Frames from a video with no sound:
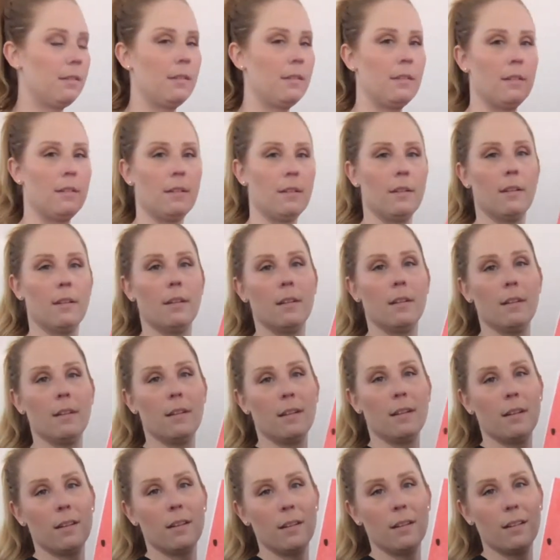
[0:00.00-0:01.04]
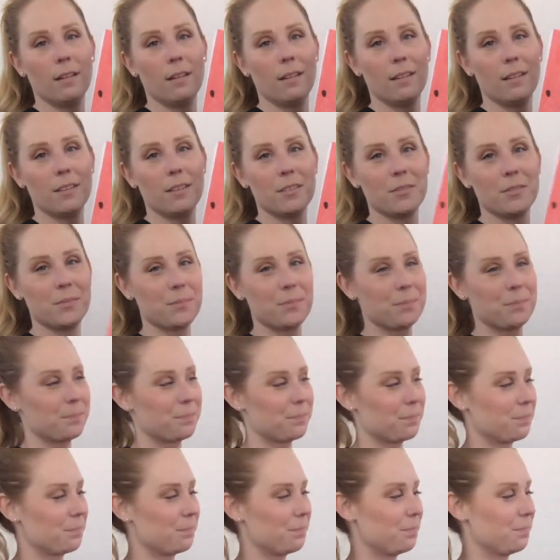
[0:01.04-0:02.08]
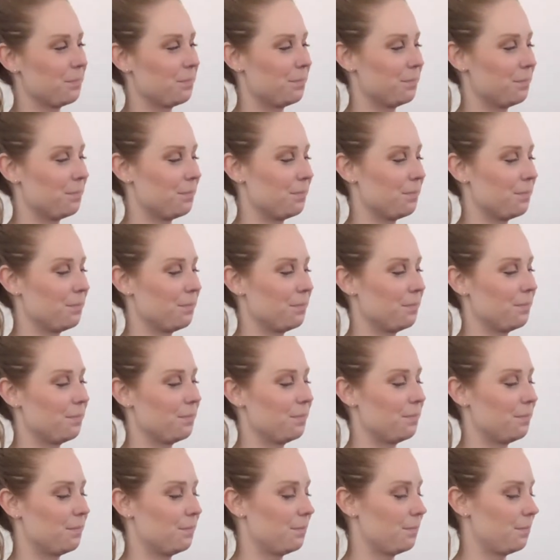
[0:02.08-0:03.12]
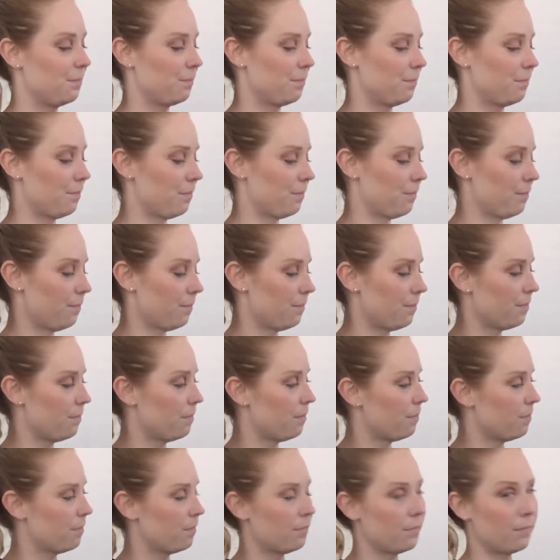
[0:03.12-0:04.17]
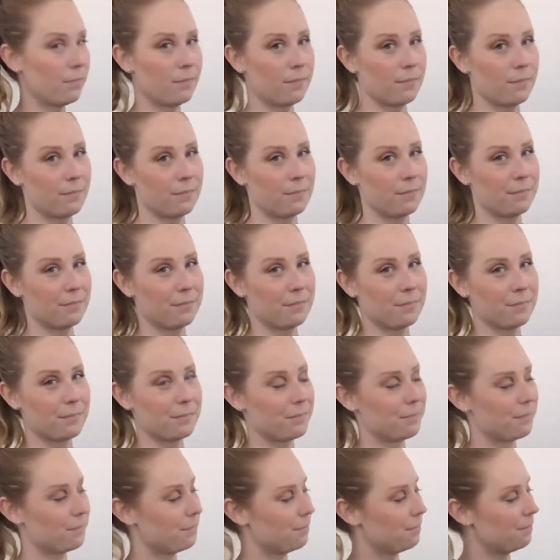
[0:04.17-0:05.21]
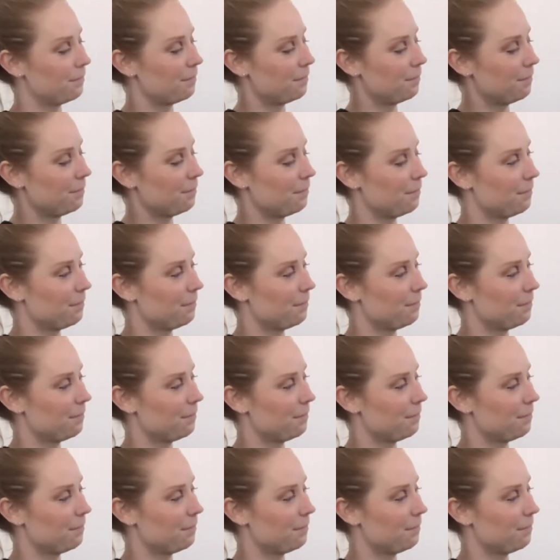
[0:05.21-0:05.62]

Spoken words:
No one is speaking in this clip.